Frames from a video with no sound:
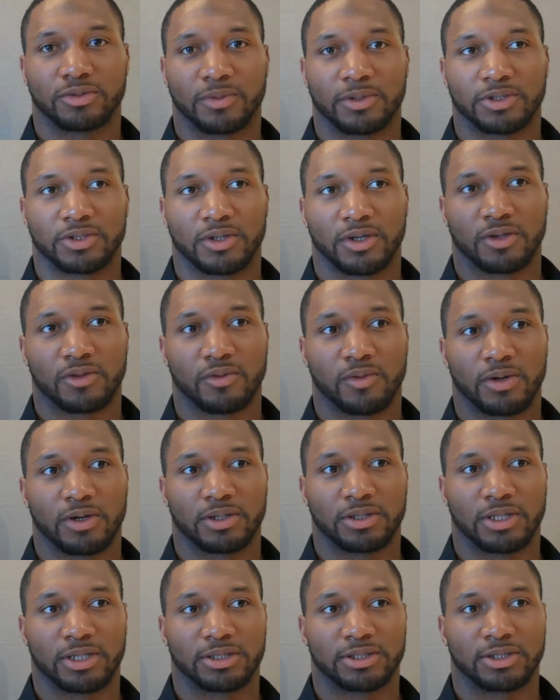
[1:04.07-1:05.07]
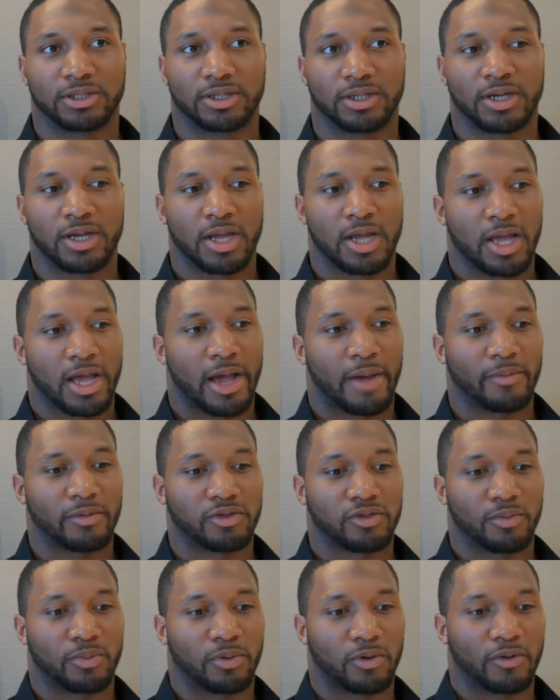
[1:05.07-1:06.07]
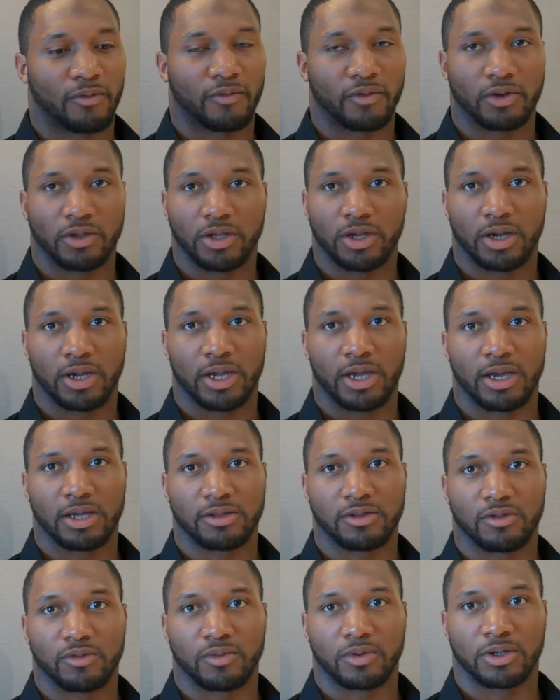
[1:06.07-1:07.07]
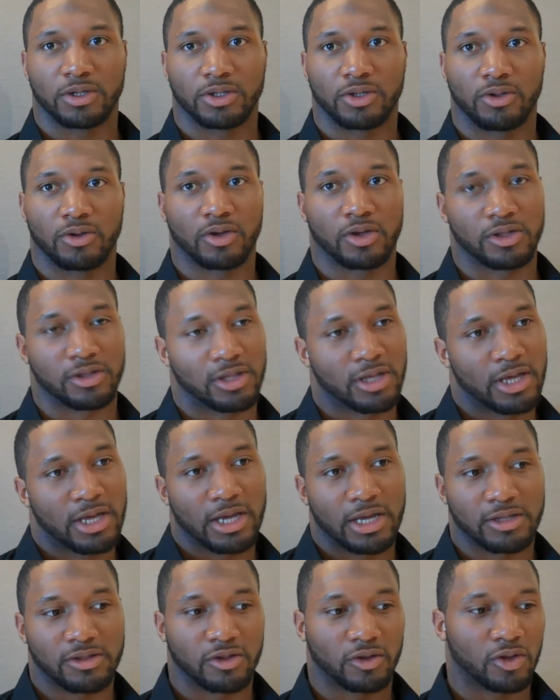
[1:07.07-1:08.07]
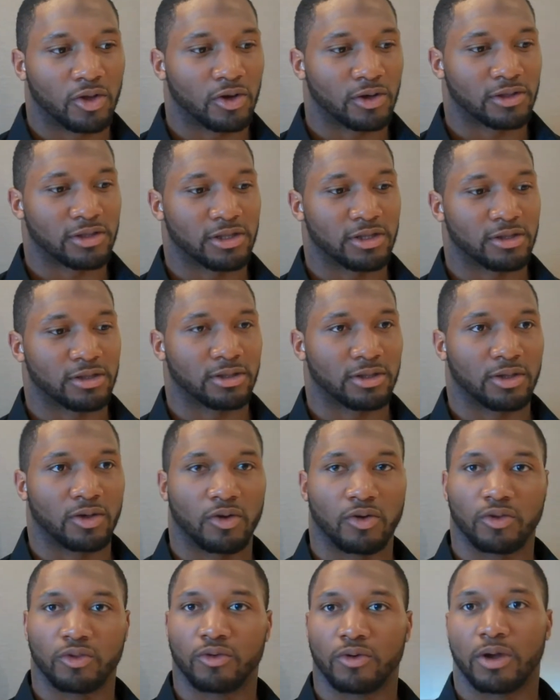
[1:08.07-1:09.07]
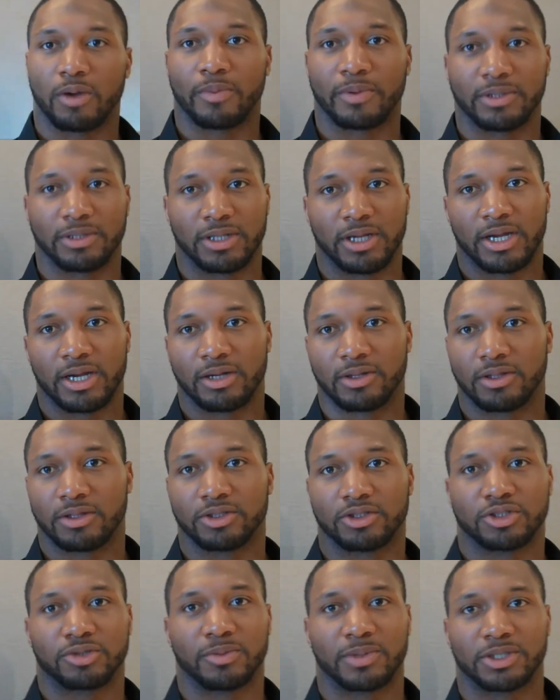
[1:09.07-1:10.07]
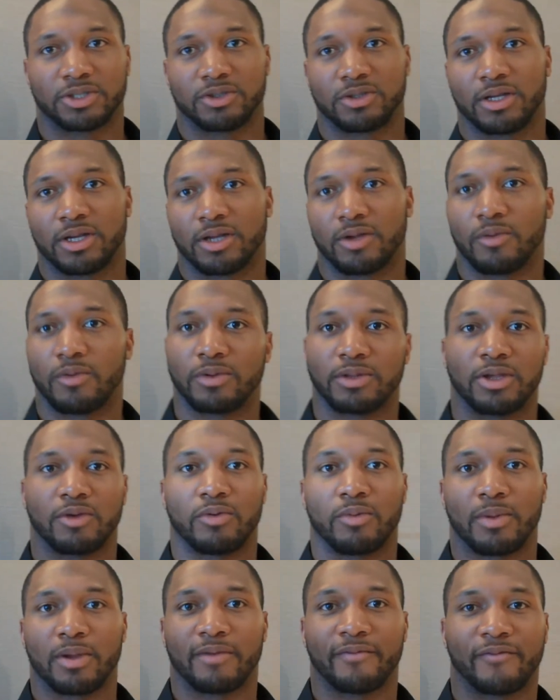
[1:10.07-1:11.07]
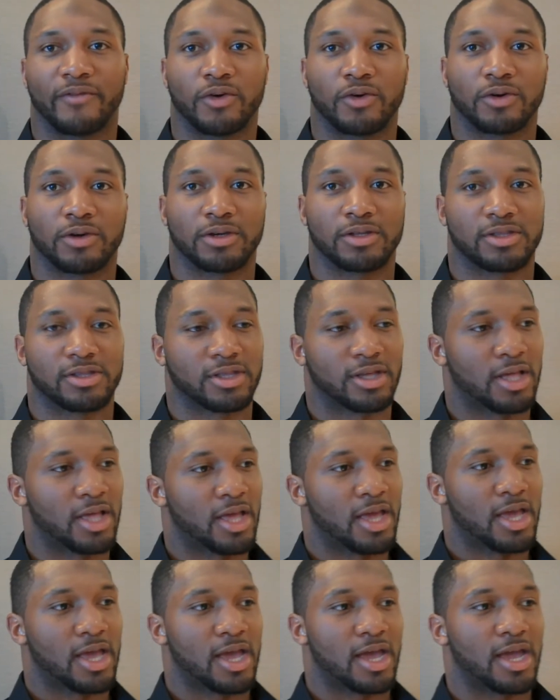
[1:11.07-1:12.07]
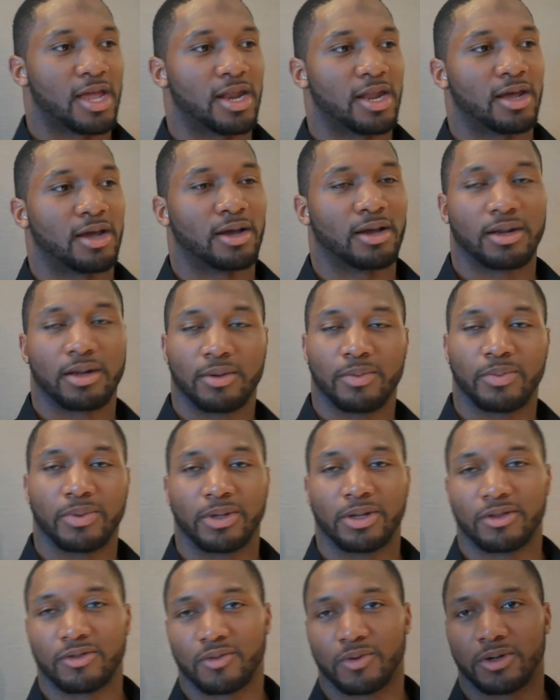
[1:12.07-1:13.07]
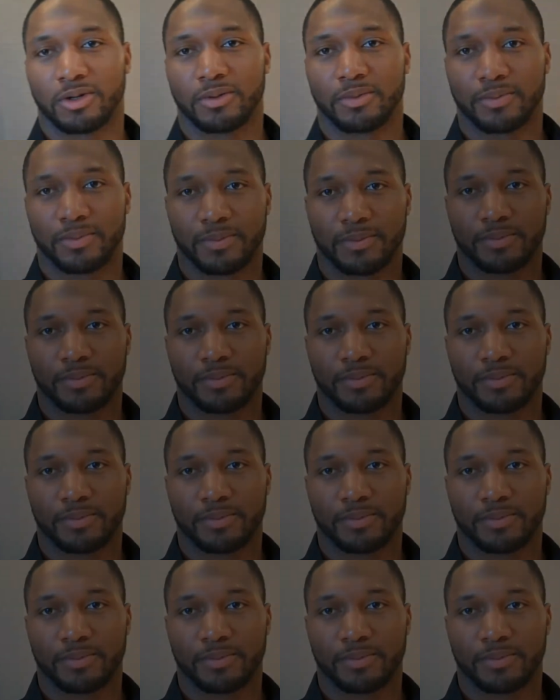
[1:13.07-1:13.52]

just make sure as well that I'm a support for the young guys as well, you know, because it's a long season. They'll go through up and down. And just make sure that they remain focused and upbeat as well.